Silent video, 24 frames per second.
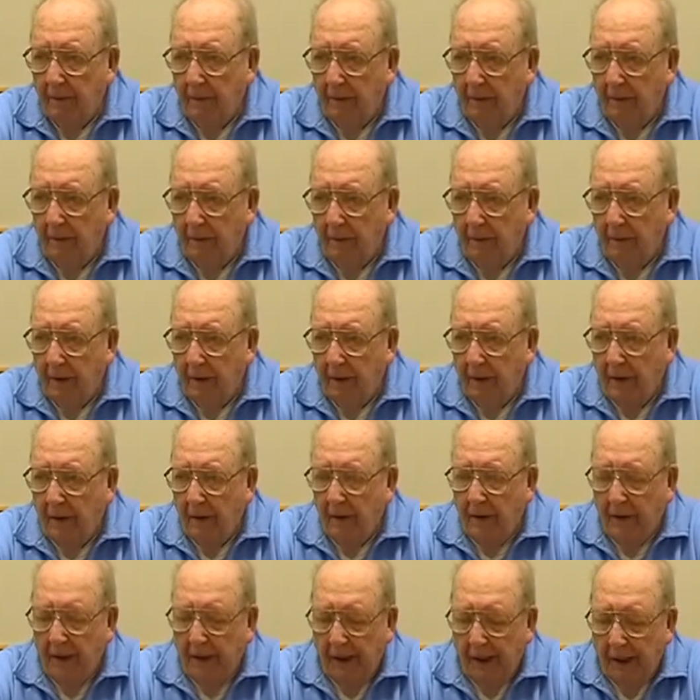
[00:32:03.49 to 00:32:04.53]
a,
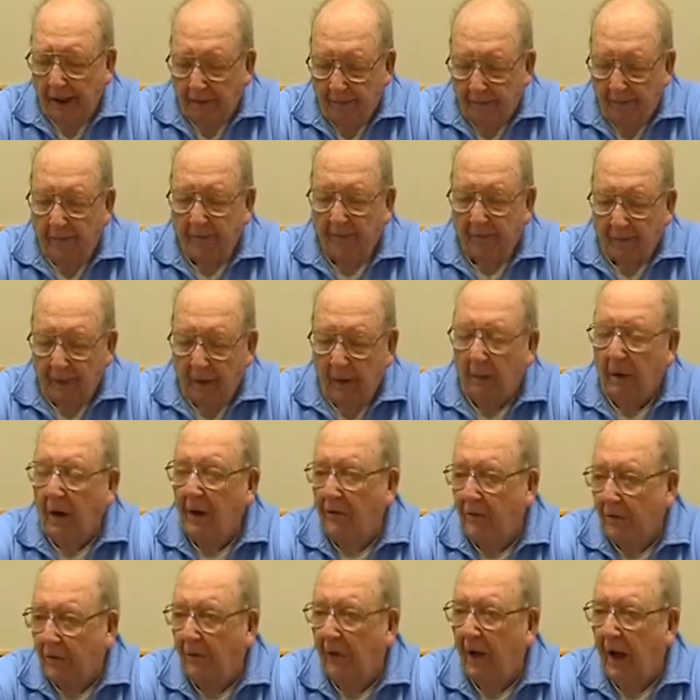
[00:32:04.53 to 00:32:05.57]
a, yeah, a
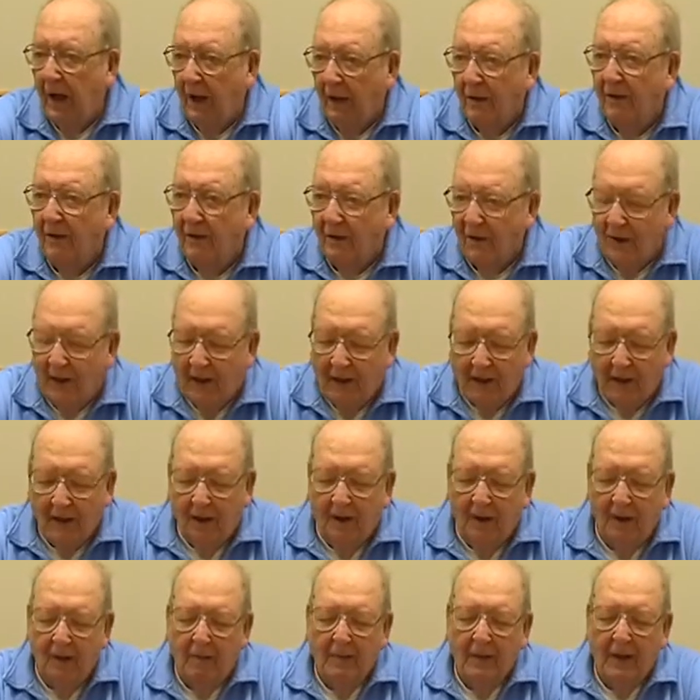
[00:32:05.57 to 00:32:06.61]
bunch of islands right
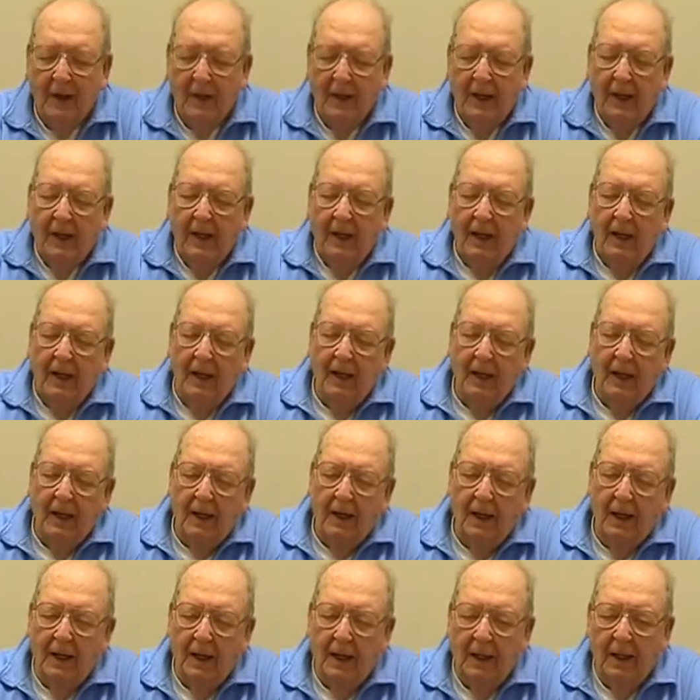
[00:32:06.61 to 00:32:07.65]
there
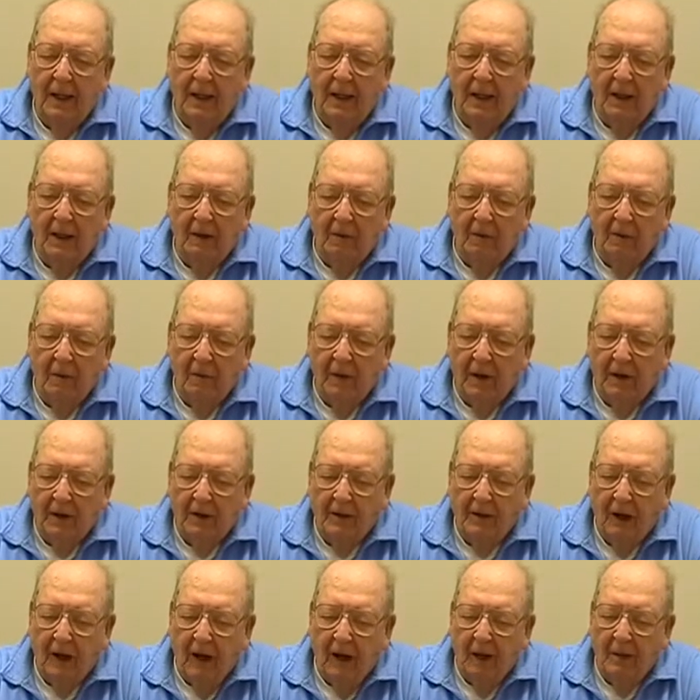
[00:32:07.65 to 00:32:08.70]
uh, that were
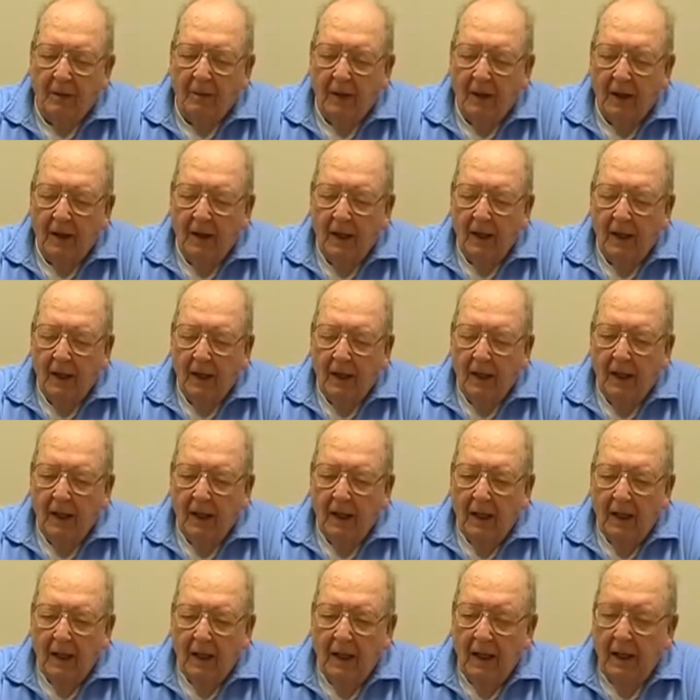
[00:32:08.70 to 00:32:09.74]
big time,
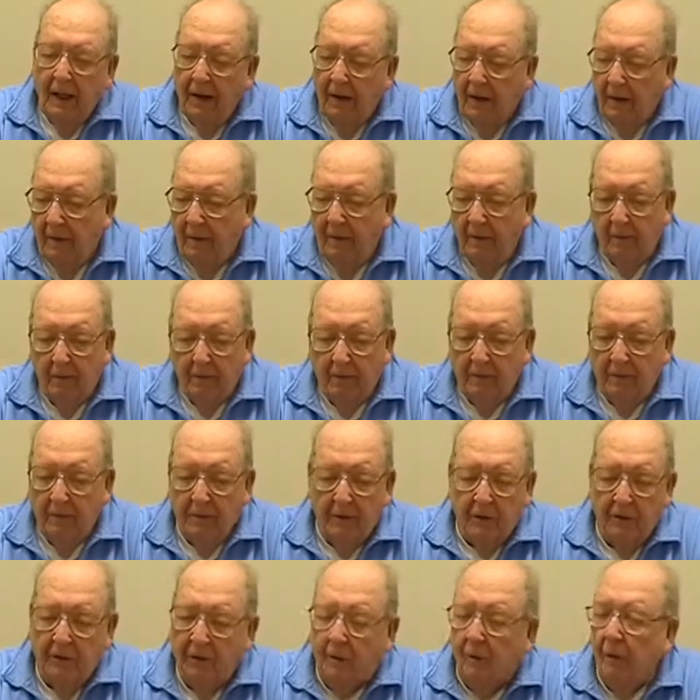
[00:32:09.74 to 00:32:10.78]
and
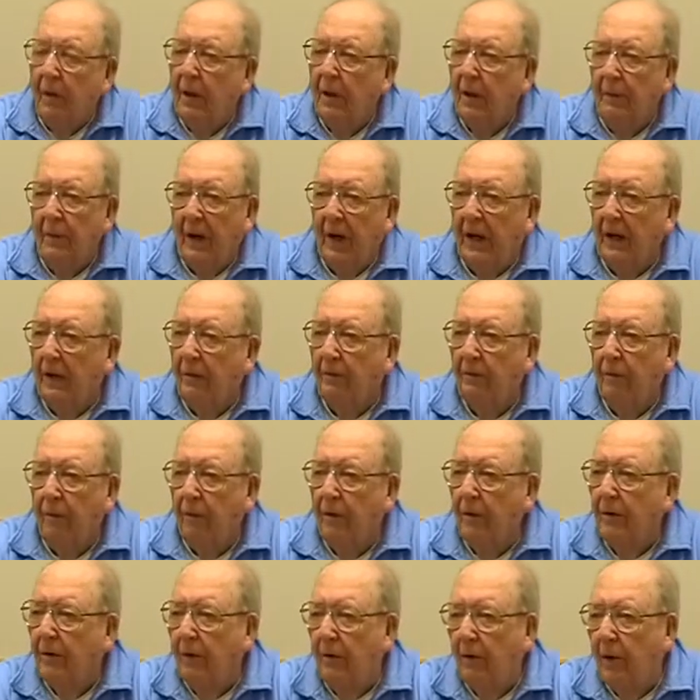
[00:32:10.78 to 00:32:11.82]
just going back and
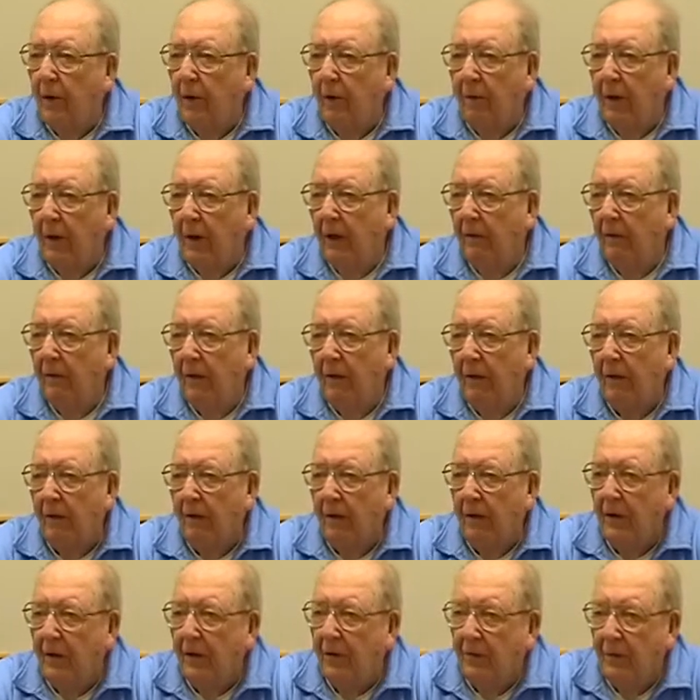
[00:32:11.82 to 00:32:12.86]
forth doing whatever
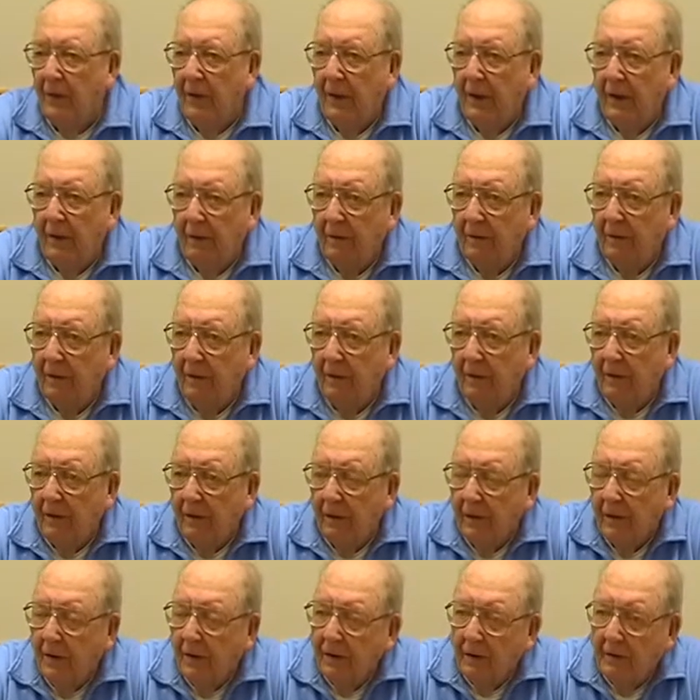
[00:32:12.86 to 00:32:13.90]
duties we we were
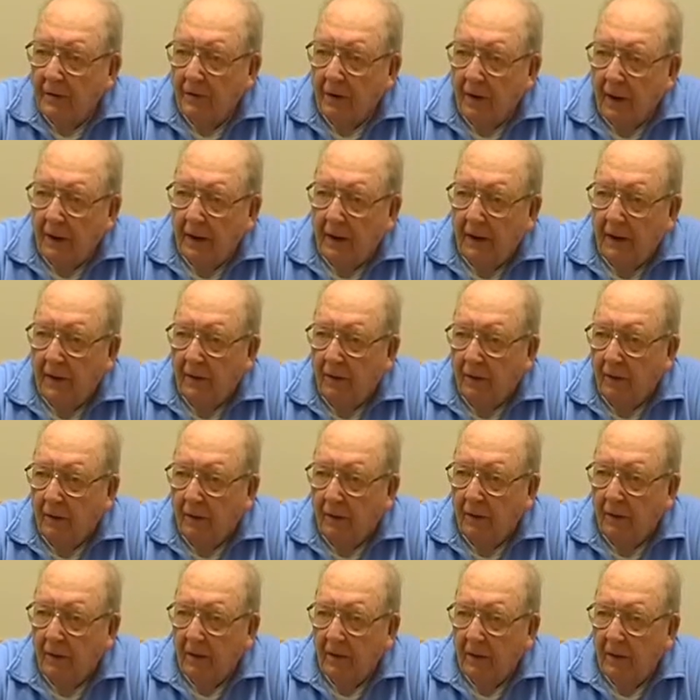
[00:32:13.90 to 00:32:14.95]
assigned
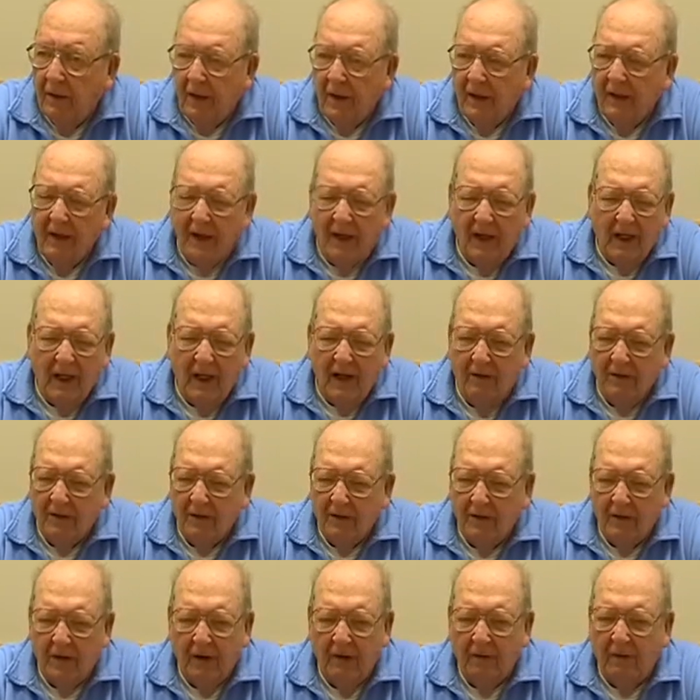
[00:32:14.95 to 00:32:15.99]
to. They they gave
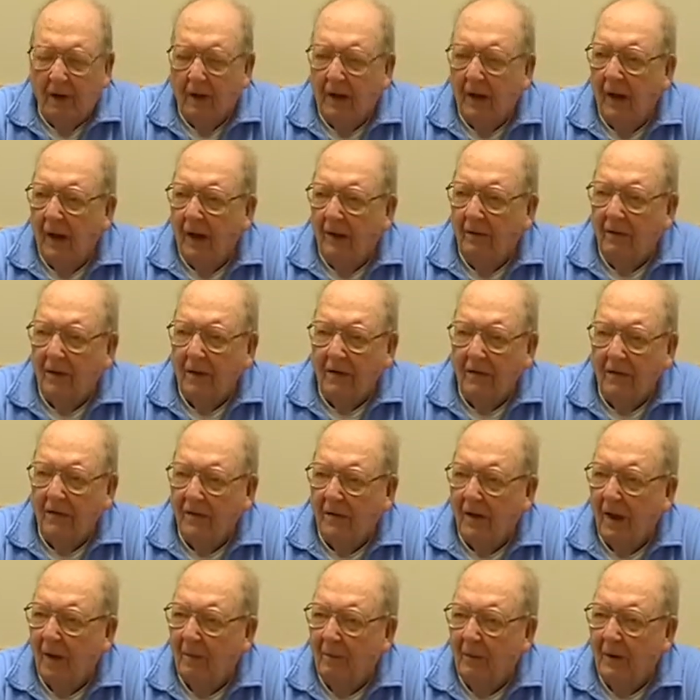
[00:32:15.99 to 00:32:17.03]
us every kind of a
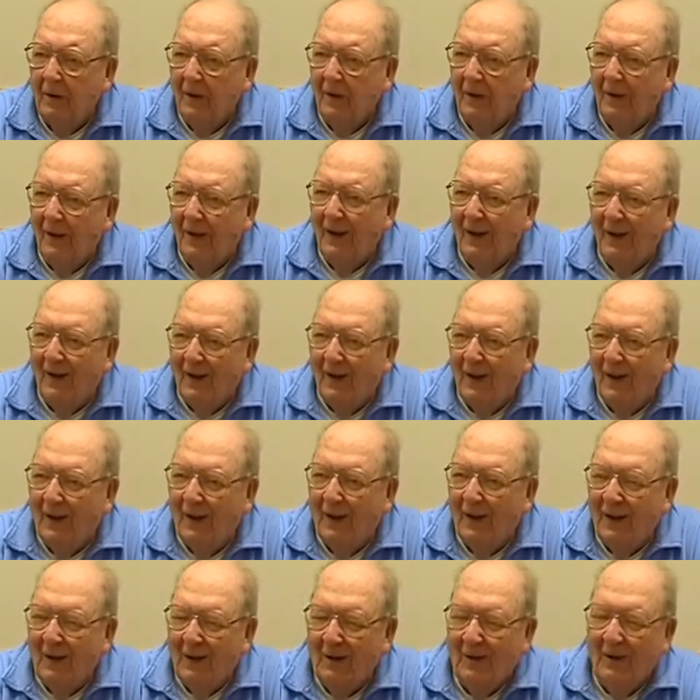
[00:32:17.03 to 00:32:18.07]
sloppy
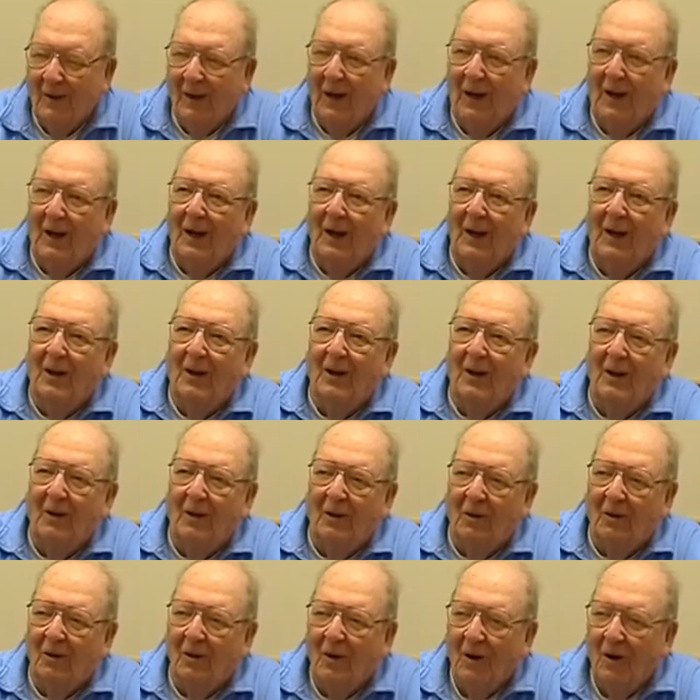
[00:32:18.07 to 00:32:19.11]
thing. Is this
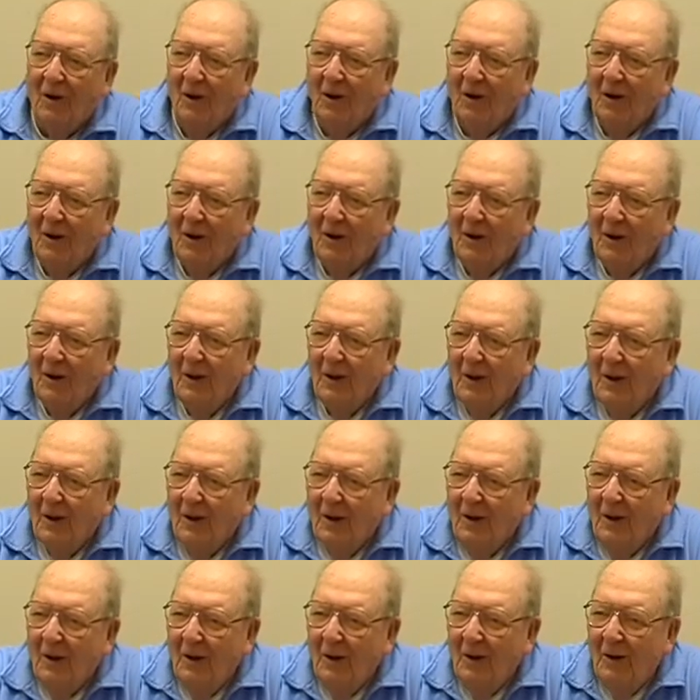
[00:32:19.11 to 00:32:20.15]
during the time when you sunk
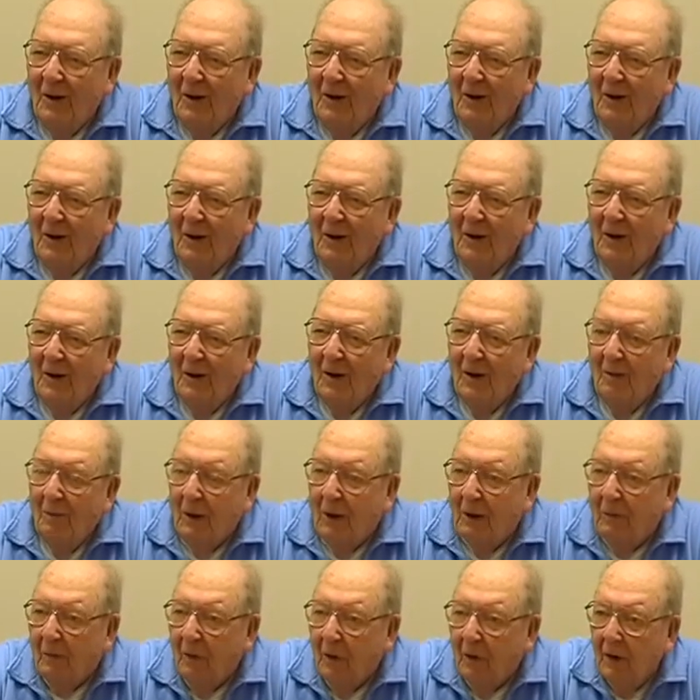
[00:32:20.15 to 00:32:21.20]
the sub? My
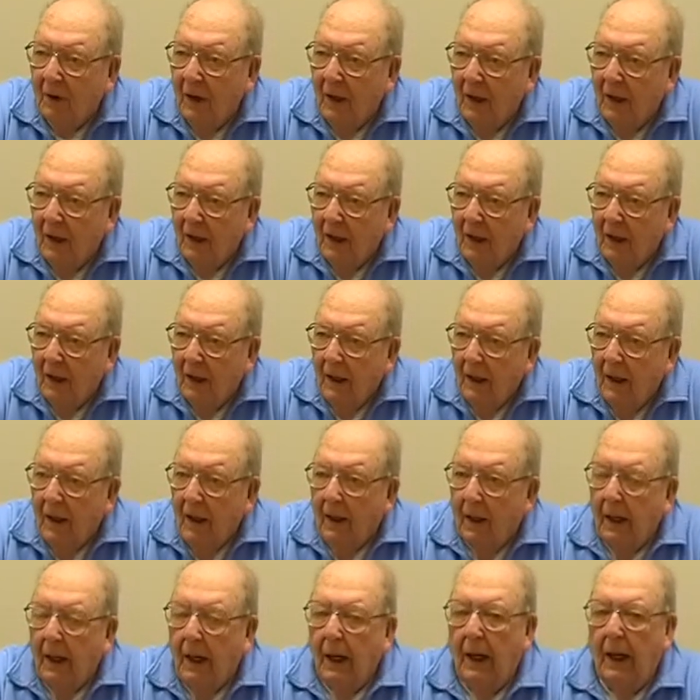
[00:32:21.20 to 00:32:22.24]
pardon? Is this when you
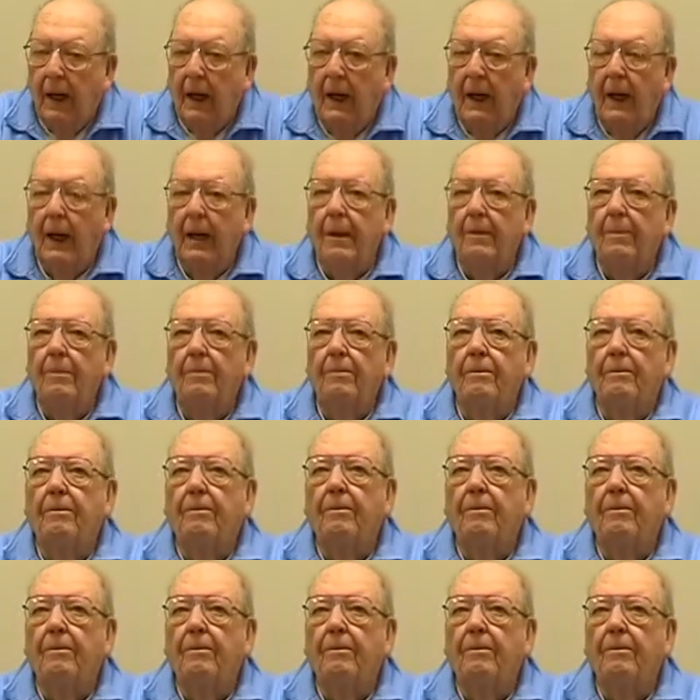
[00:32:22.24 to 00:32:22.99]
sunk uh, the sub?